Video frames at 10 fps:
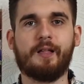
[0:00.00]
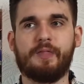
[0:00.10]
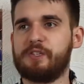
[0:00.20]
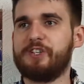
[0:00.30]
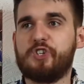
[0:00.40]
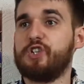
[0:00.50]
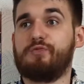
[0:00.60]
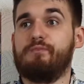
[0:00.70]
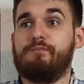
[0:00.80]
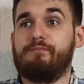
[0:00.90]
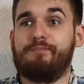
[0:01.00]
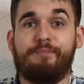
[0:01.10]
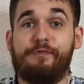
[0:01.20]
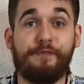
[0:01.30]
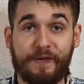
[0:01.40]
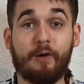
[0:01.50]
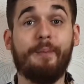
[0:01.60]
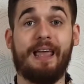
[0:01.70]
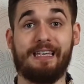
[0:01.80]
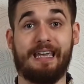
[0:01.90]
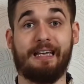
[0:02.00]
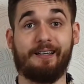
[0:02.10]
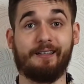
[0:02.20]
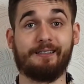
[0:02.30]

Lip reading: This is just filmmaking.